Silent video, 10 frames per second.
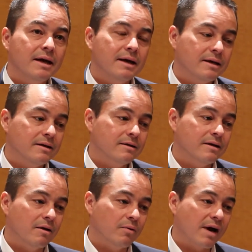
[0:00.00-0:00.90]
And
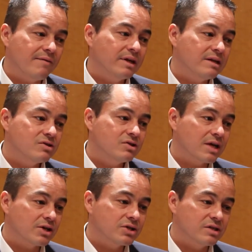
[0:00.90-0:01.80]
that we're having these
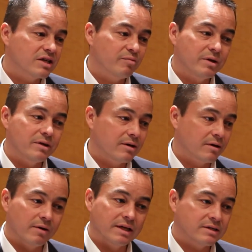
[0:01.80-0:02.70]
discussions give me
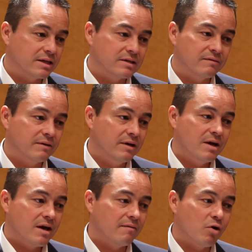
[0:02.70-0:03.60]
a great sense of
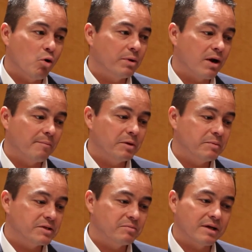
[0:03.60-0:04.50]
hope and
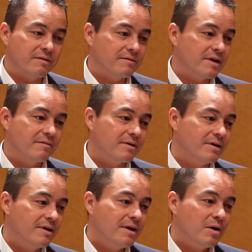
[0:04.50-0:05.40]
optimism that if I ever
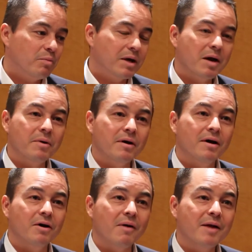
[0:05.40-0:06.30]
become
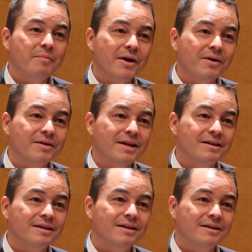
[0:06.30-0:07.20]
a grandparent, that
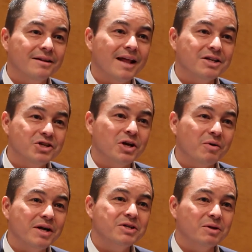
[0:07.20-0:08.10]
that
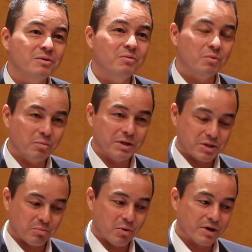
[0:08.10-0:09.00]
generation will be
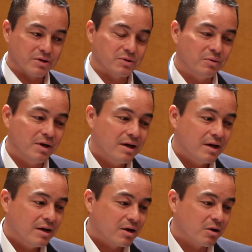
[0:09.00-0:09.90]
supported to
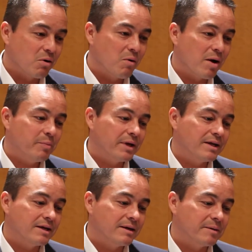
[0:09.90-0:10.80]
grow up
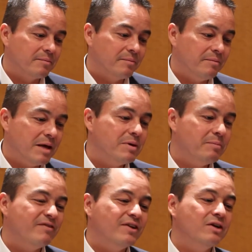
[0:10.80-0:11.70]
and maybe
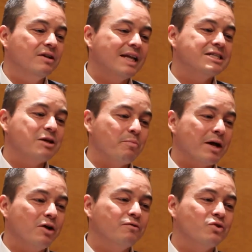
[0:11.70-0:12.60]
feel less
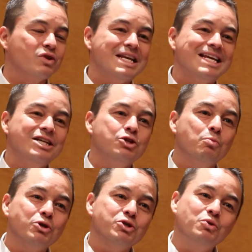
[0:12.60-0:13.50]
compelled for the need to
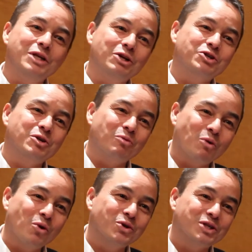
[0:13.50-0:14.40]
pursue leadership
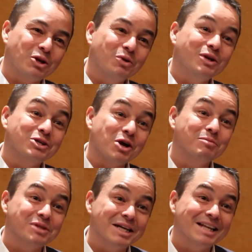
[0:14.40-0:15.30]
roles, including
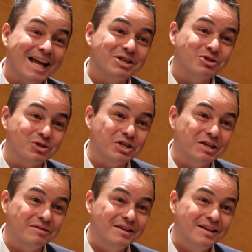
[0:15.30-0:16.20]
jobs like the National
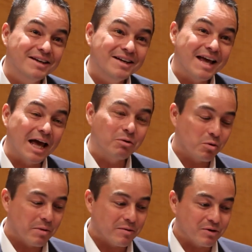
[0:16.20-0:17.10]
Chief. And
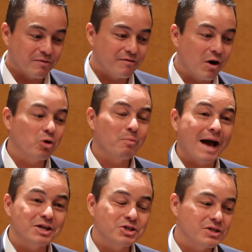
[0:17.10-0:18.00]
we'll be able to follow
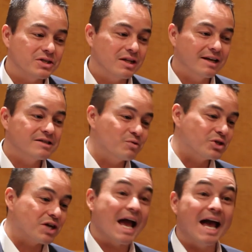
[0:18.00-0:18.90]
passions the likes of
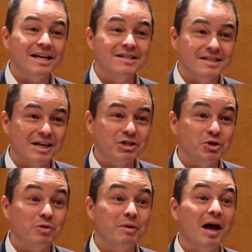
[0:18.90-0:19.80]
which I had as a
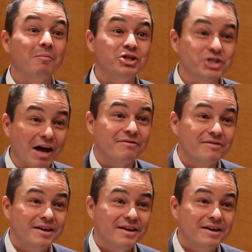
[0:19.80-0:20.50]
youngster to become a chef.